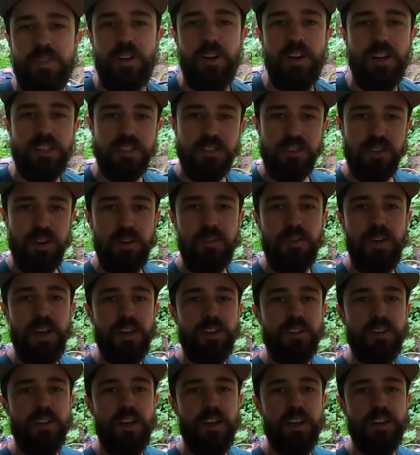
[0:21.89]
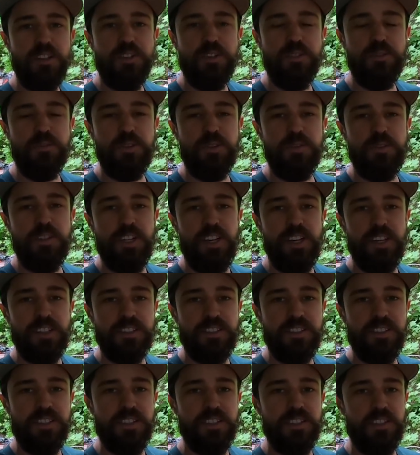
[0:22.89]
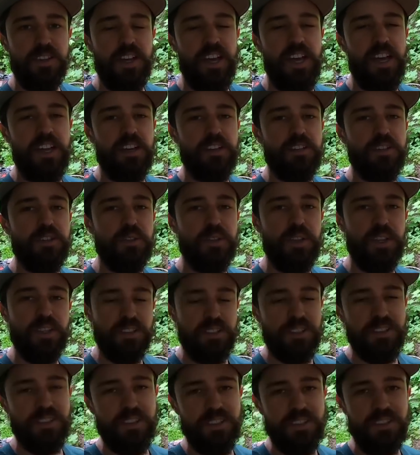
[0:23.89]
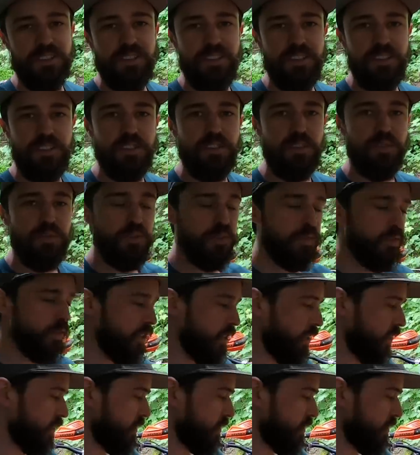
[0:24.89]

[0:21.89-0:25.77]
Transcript: Alright, so I've had a lot of 250 XCs. I had a 2016 250